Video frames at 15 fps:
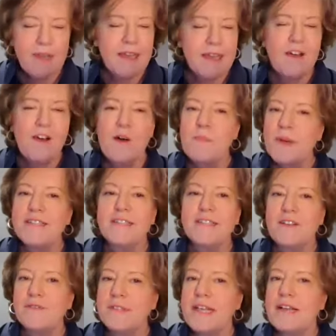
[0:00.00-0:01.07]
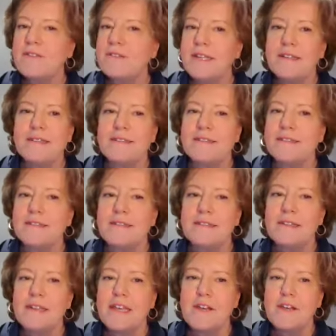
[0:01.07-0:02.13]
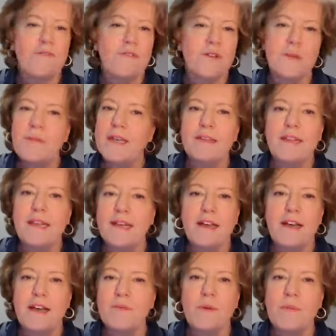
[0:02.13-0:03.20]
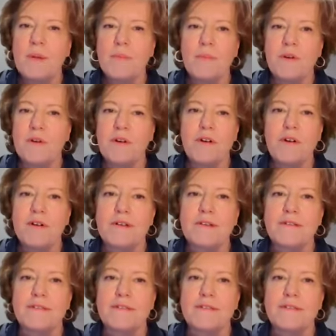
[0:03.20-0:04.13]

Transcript: I caught myself sounding every bit like I remember her.